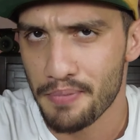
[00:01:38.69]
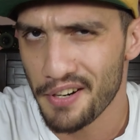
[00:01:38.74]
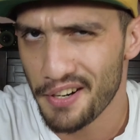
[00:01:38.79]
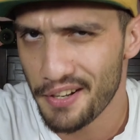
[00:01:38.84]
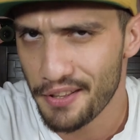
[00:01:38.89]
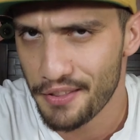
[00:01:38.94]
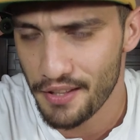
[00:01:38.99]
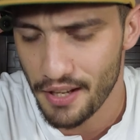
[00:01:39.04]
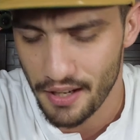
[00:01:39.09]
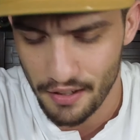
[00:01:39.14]

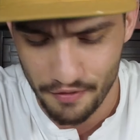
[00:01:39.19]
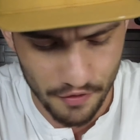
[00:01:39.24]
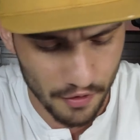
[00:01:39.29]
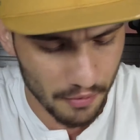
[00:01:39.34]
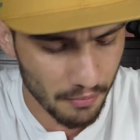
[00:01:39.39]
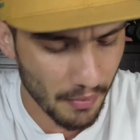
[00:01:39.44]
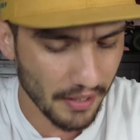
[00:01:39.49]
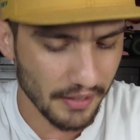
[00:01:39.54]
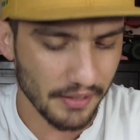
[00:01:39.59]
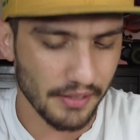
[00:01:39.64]
birthday
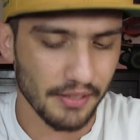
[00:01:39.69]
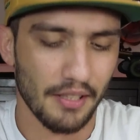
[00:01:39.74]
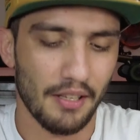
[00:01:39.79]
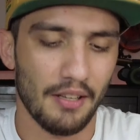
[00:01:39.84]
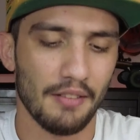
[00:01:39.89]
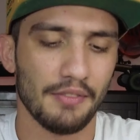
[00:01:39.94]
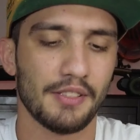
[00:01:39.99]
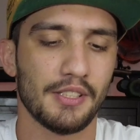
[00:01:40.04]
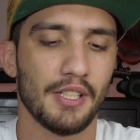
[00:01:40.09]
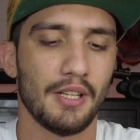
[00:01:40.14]
for
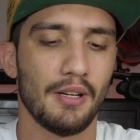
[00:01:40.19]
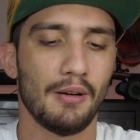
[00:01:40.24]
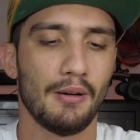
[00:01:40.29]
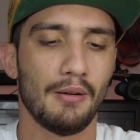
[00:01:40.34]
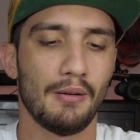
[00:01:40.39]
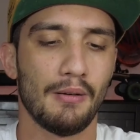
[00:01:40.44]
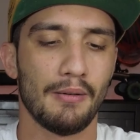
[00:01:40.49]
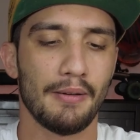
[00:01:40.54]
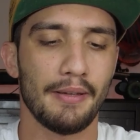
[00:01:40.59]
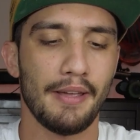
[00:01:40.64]
myself,
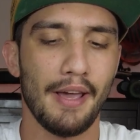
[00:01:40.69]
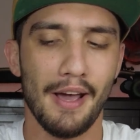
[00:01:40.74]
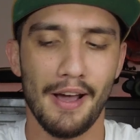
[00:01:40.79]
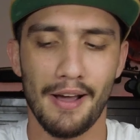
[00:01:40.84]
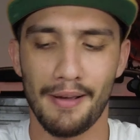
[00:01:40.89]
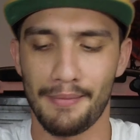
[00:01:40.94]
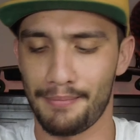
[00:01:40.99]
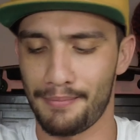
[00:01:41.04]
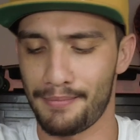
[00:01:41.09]
so yeah,